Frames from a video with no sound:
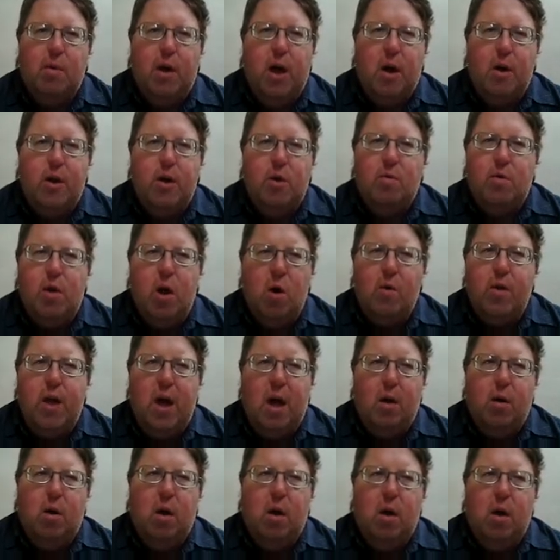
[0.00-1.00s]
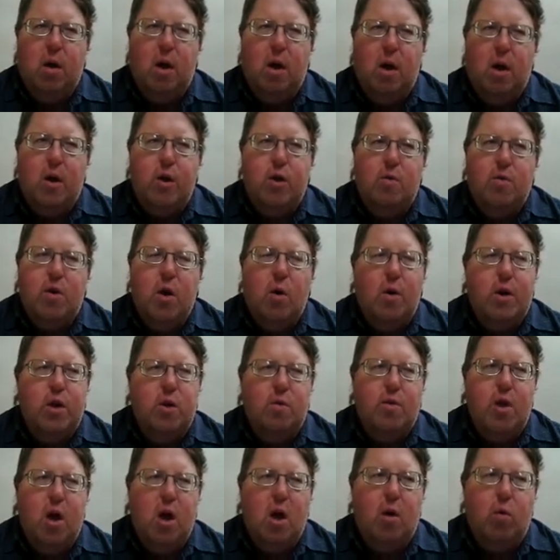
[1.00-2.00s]
How do you know that? How do you know what
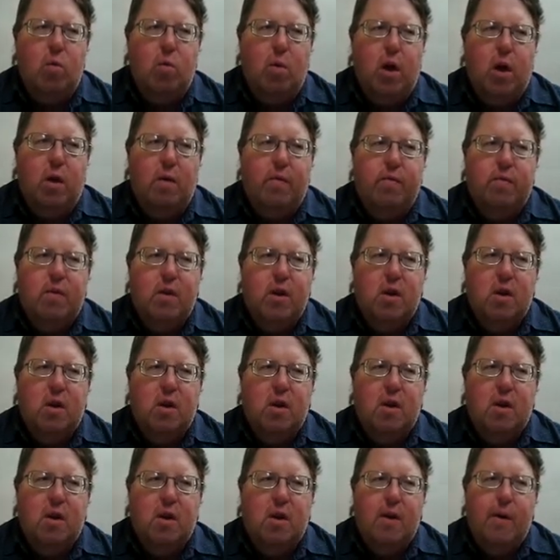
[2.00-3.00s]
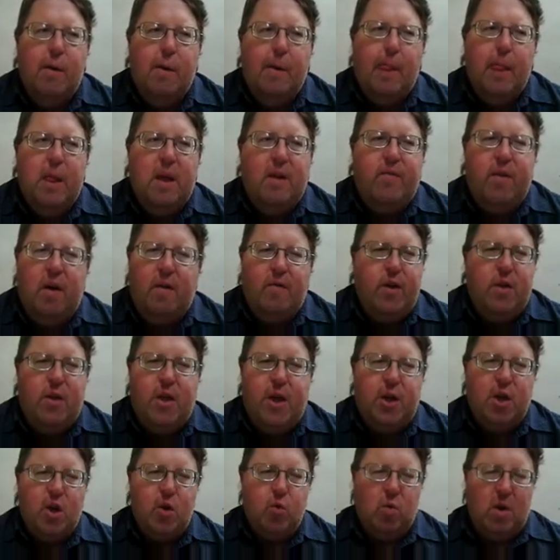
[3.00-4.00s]
you know? Well, if
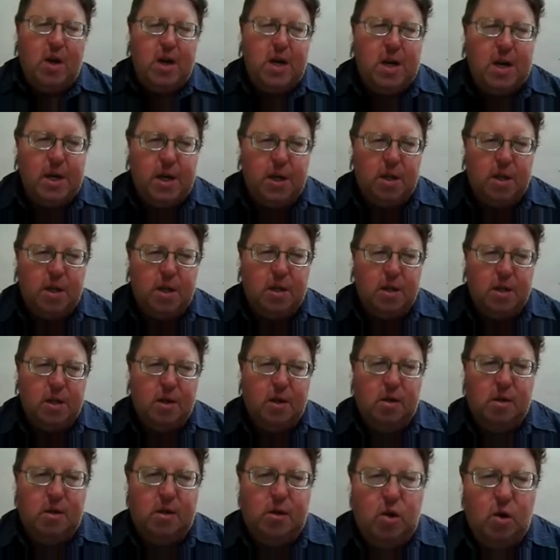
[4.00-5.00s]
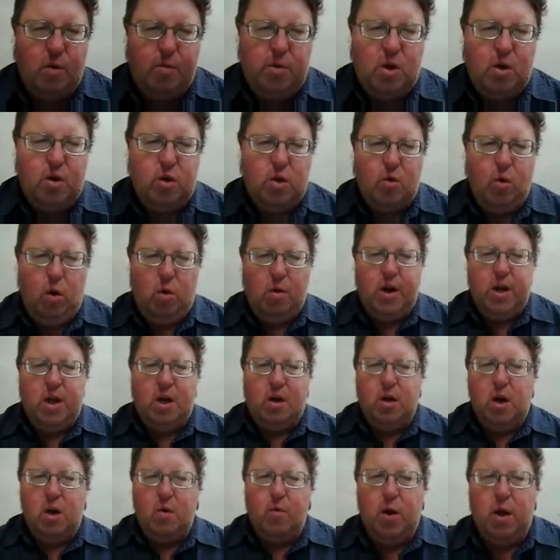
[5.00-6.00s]
everything you read, you
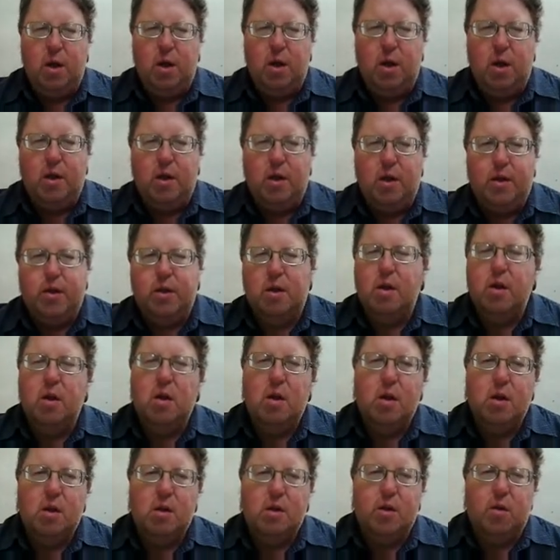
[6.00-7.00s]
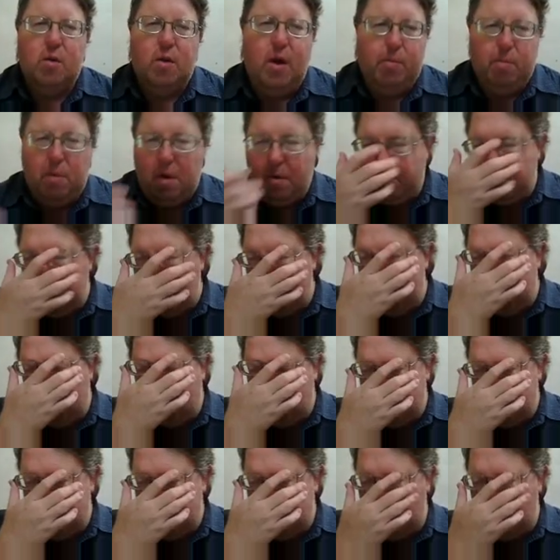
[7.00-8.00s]
already agree with, that might be an
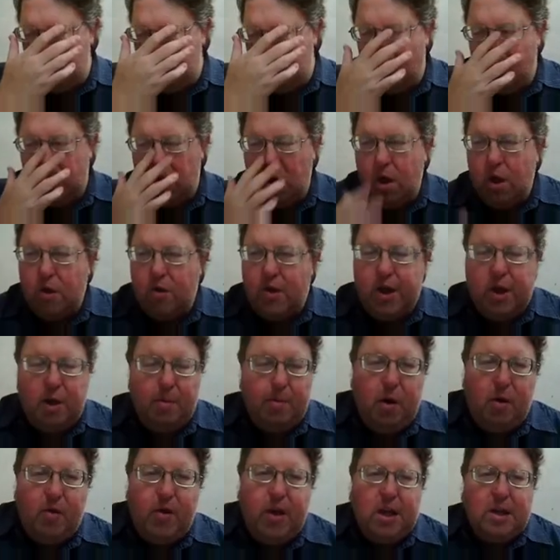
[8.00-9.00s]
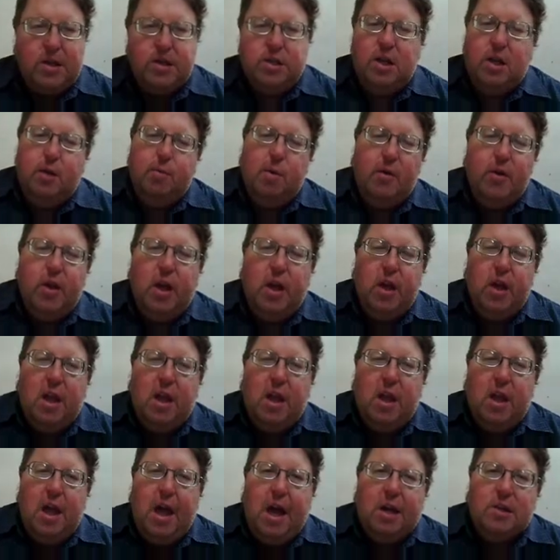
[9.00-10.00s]
issue. Think about this. Think about the
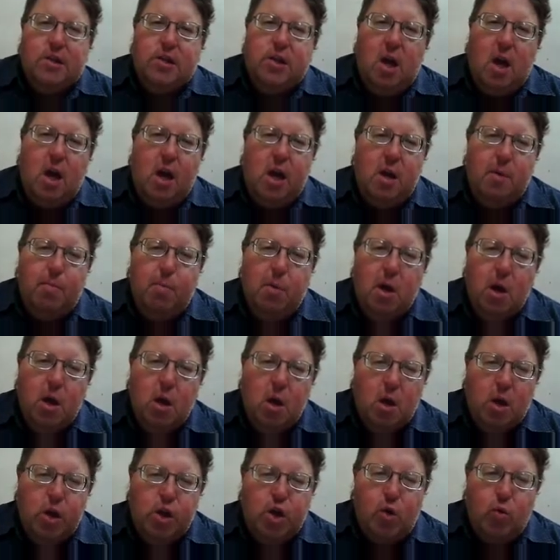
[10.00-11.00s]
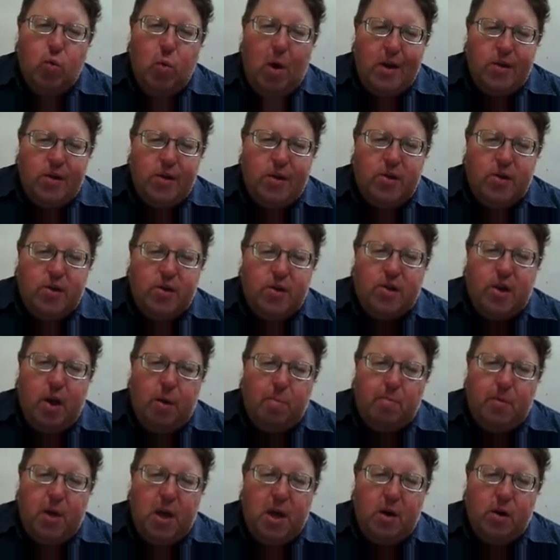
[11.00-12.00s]
last time you read
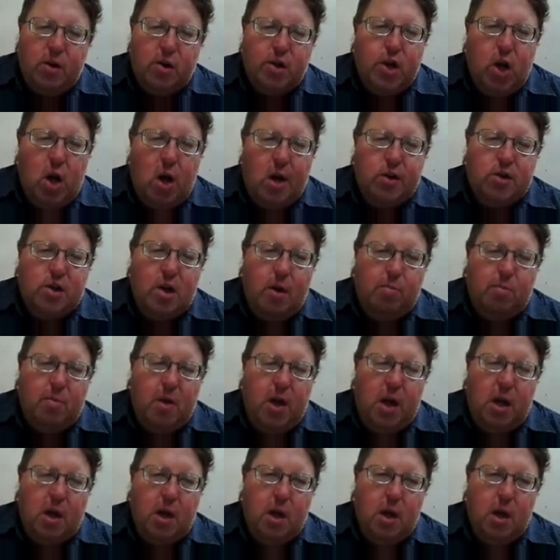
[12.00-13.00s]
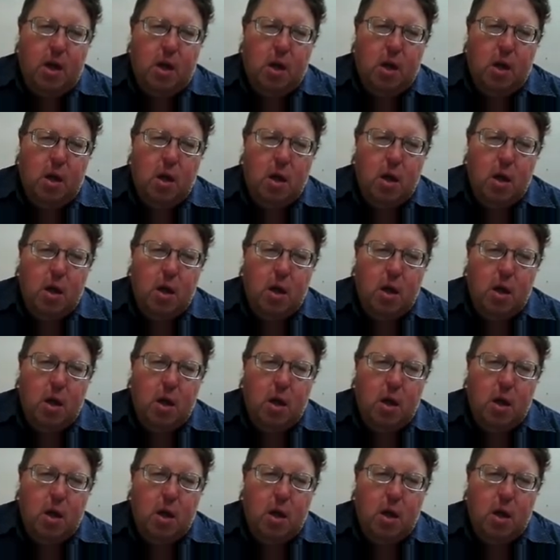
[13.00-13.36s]
something or saw something